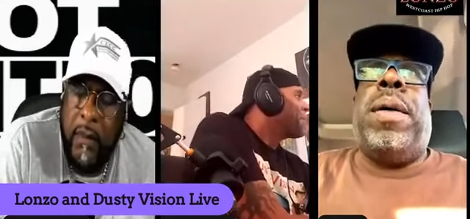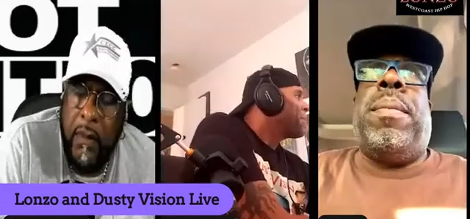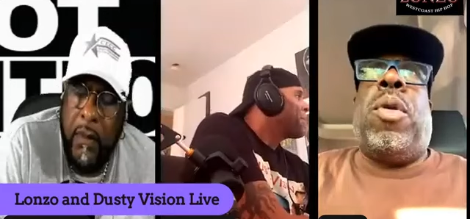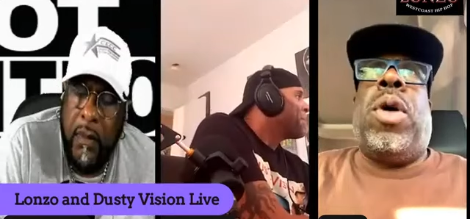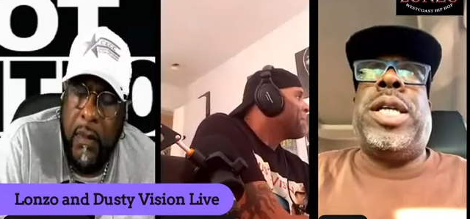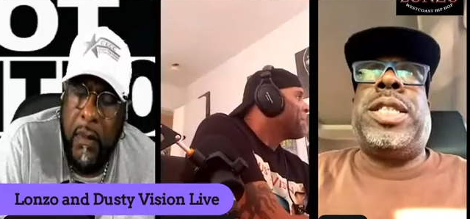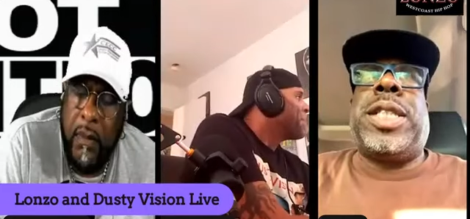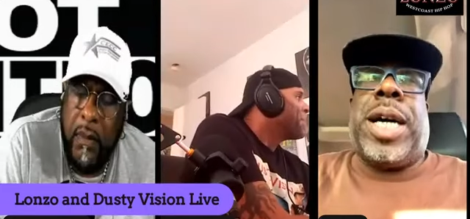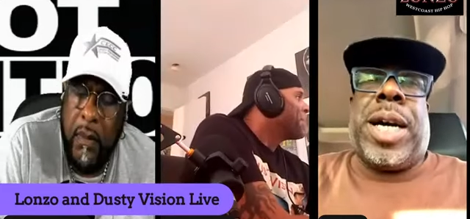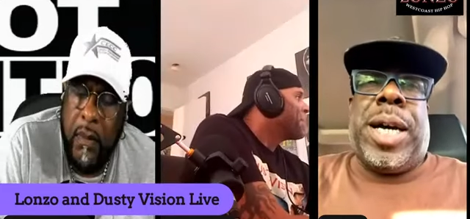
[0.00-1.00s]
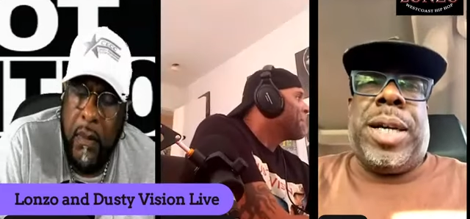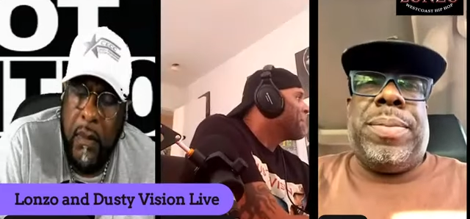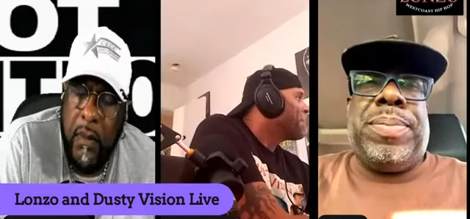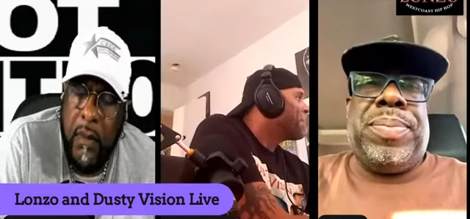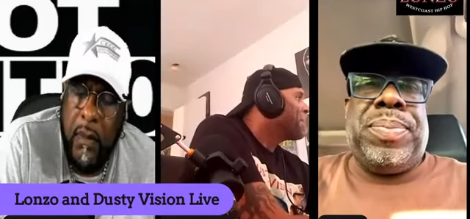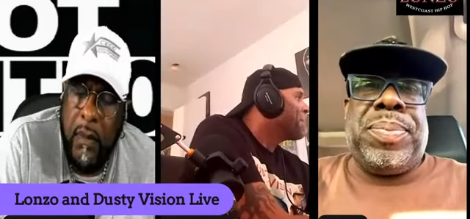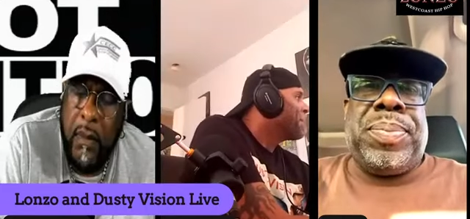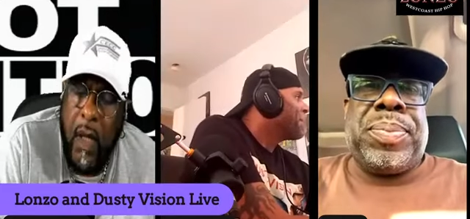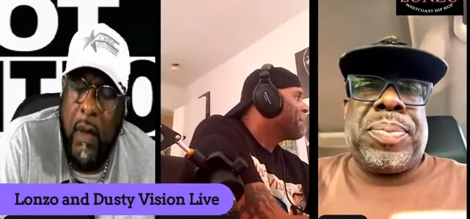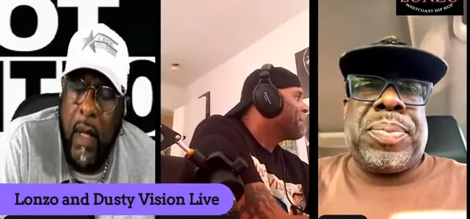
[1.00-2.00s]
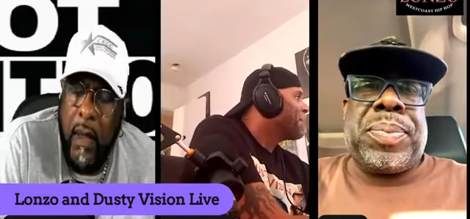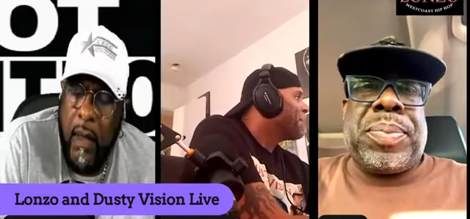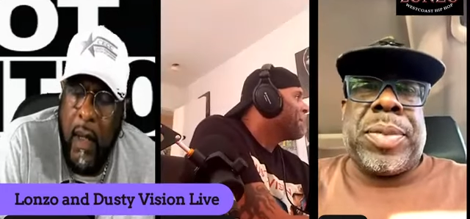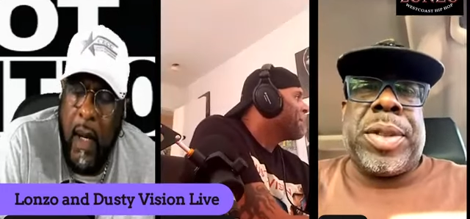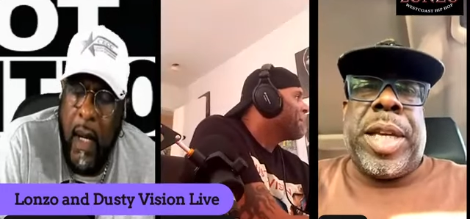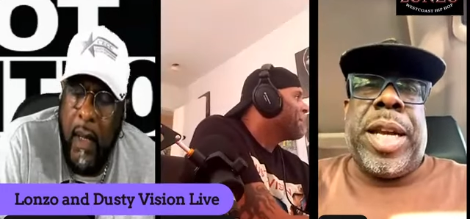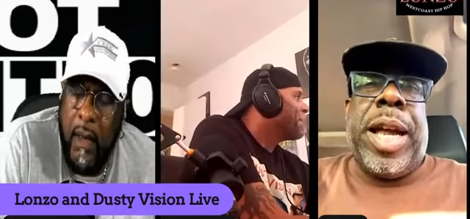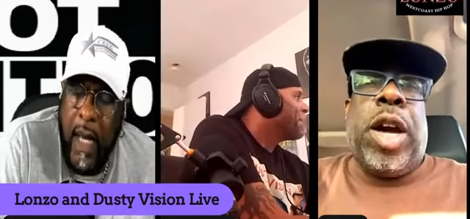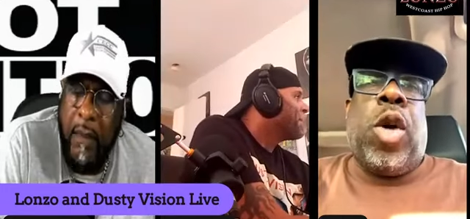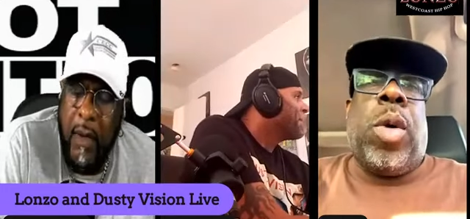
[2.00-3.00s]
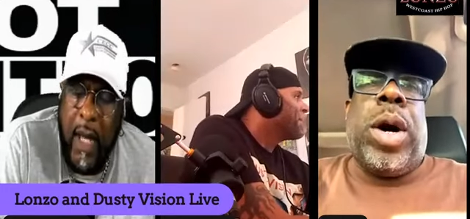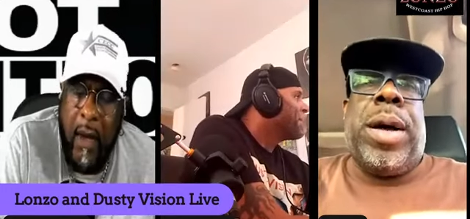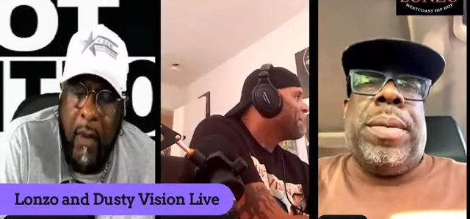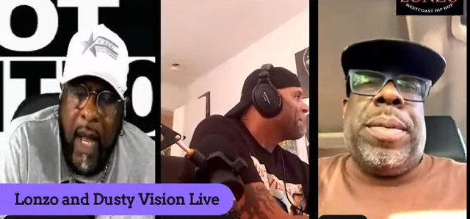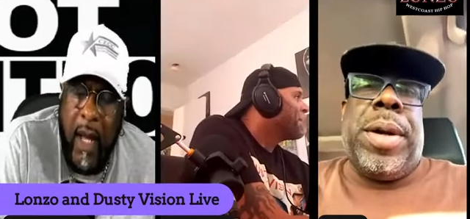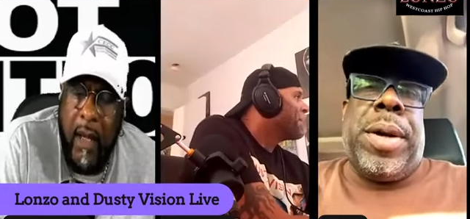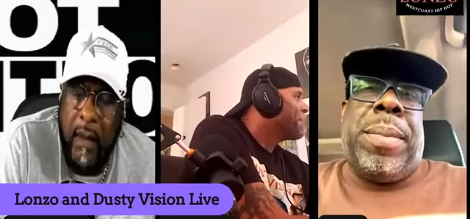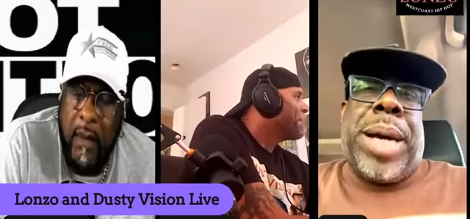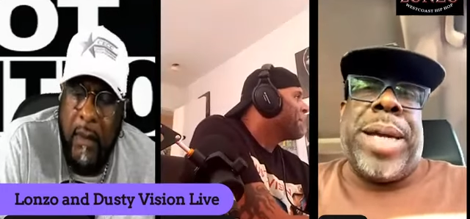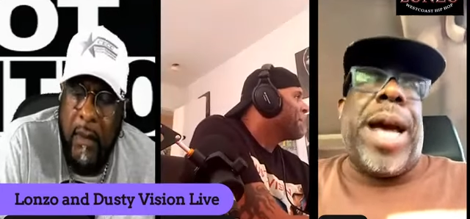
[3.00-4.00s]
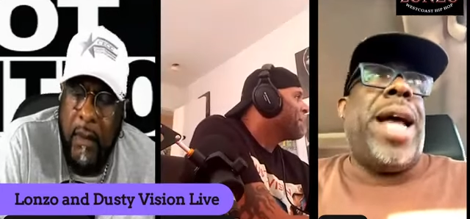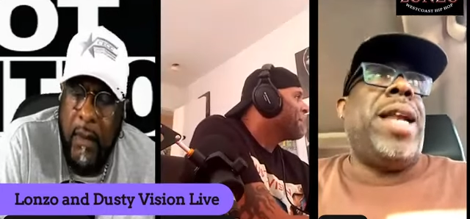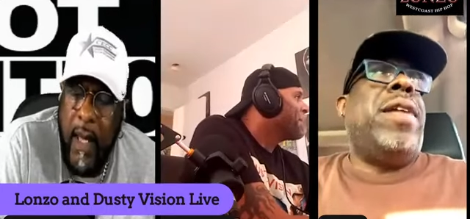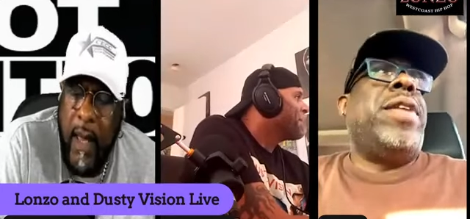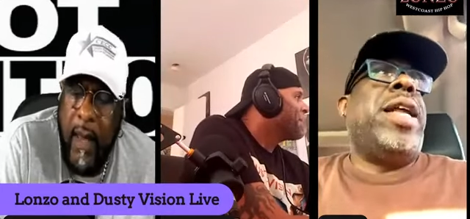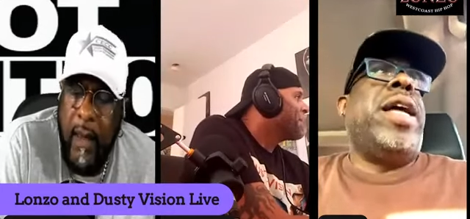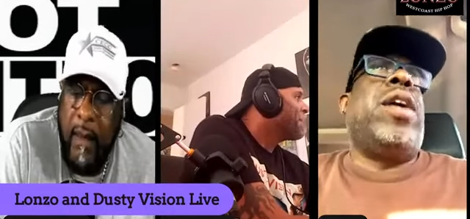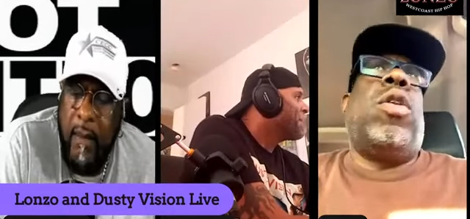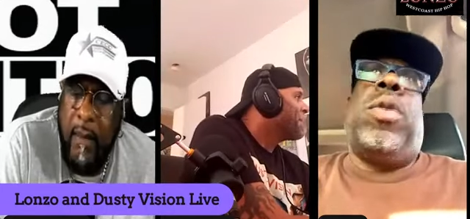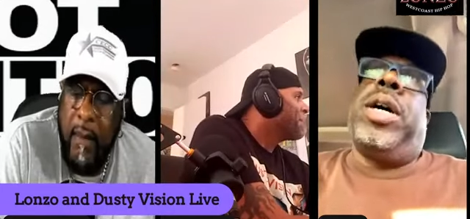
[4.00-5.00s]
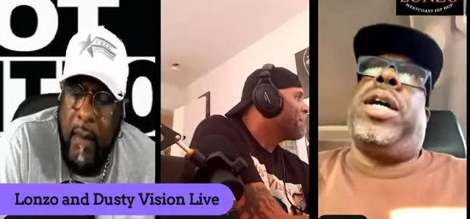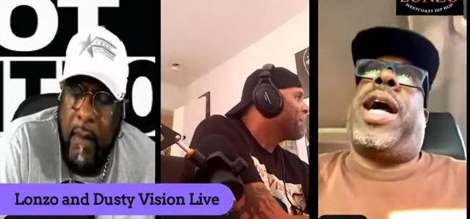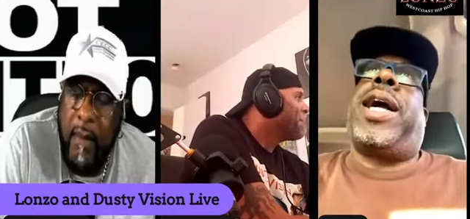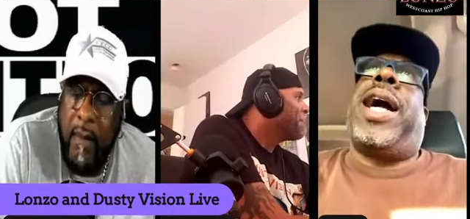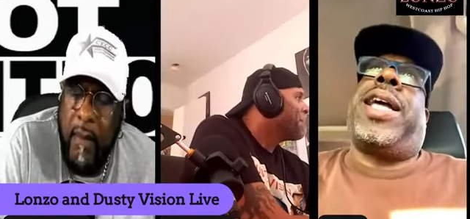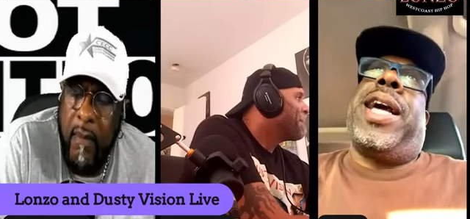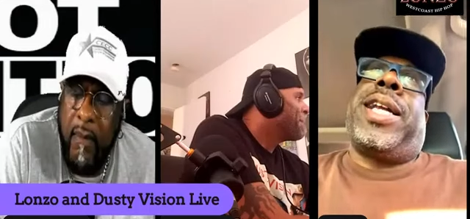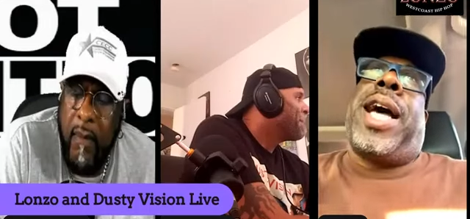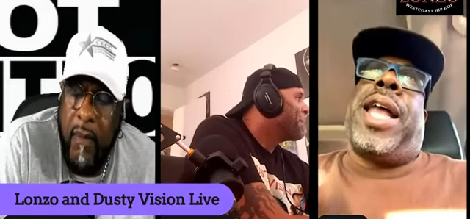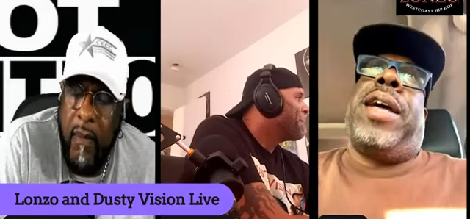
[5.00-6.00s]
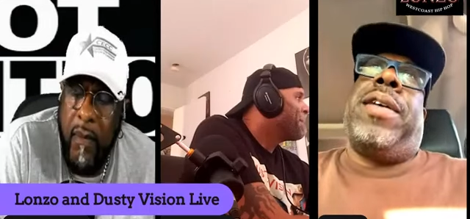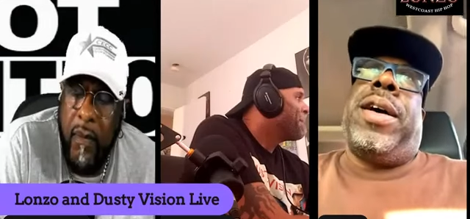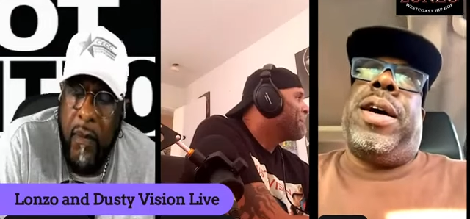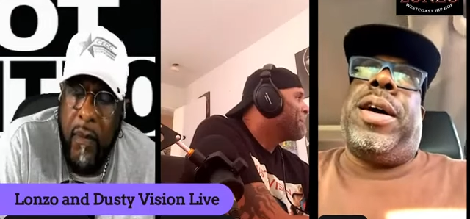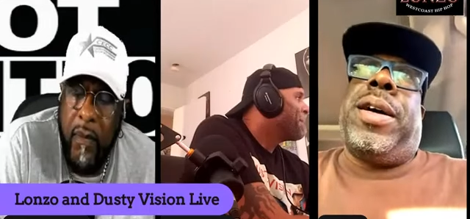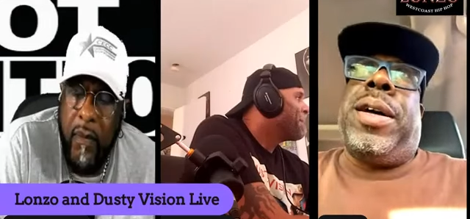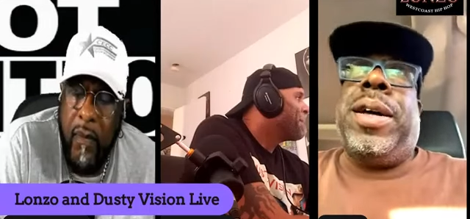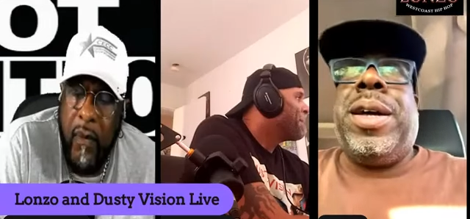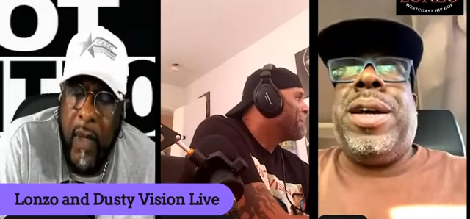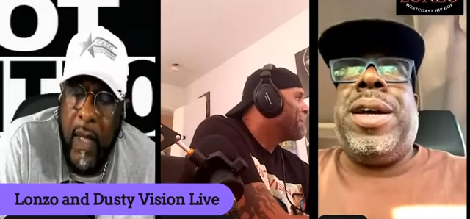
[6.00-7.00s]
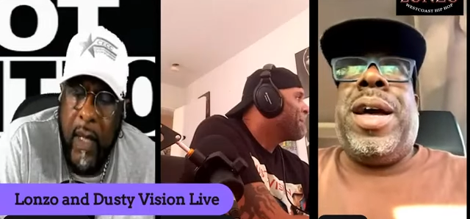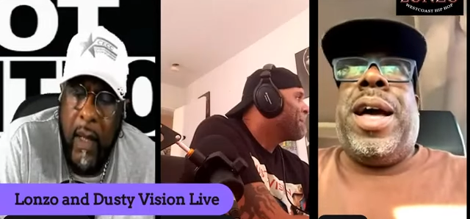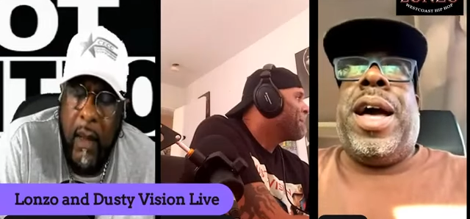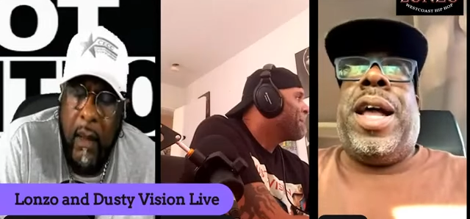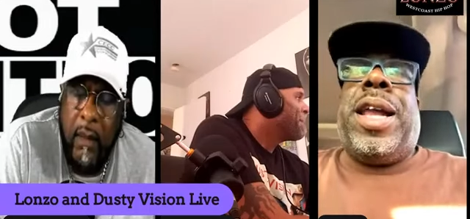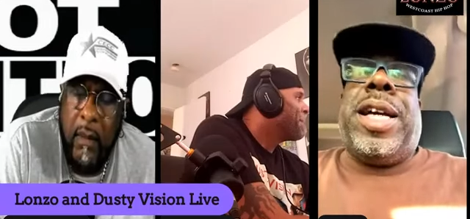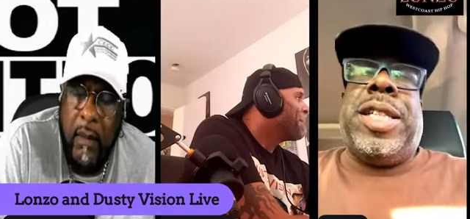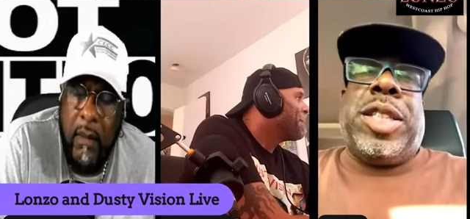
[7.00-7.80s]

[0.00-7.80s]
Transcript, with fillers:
Speaker 1: and Morningside. Okay,
Speaker 2: all right. Damn, in Inglewood.
Speaker 1: My dad lived in Inglewood. I got kicked out of uh, LA